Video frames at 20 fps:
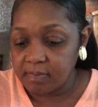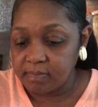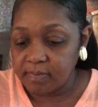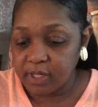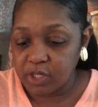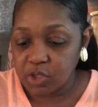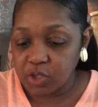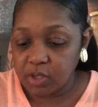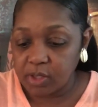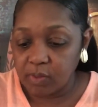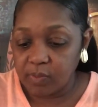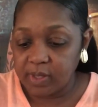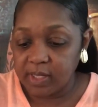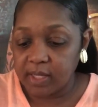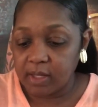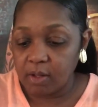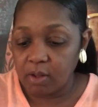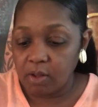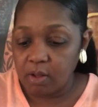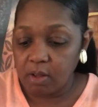Make sure that we
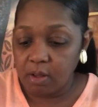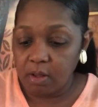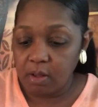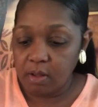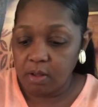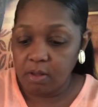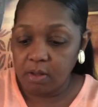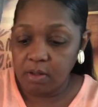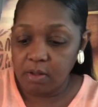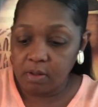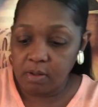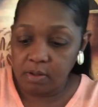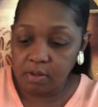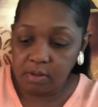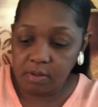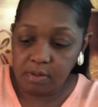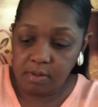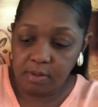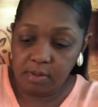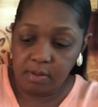get
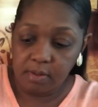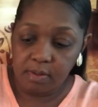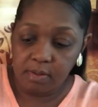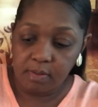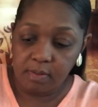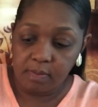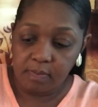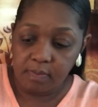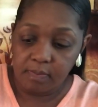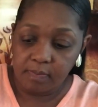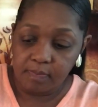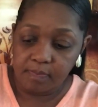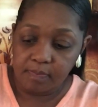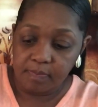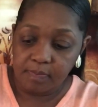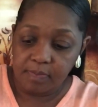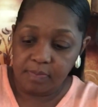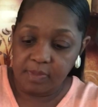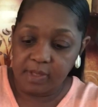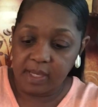all
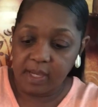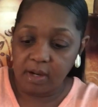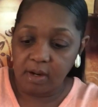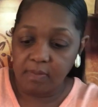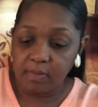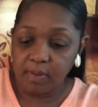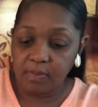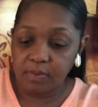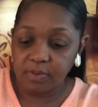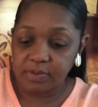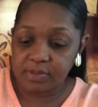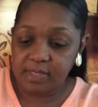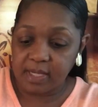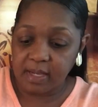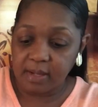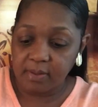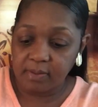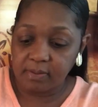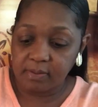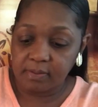the air bubbles
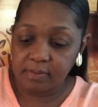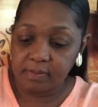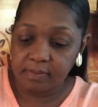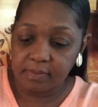out.